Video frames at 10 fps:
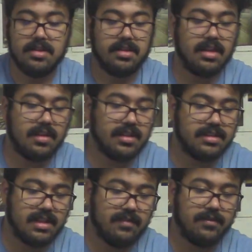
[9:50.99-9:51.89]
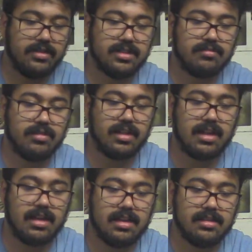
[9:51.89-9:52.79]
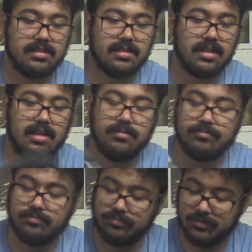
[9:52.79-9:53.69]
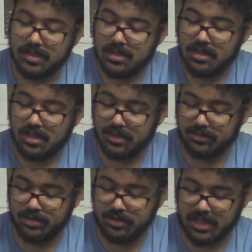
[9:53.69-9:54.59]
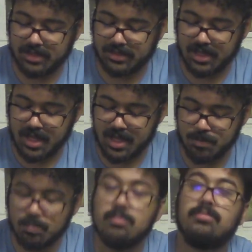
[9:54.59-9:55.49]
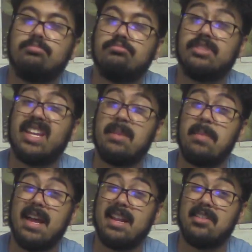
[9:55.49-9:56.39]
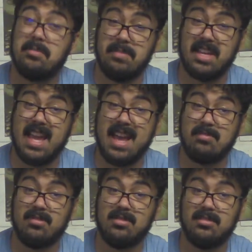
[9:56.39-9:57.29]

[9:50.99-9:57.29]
yeah, that's it for this one, guys. Um, and until next time, take a bite out of the Big Apple.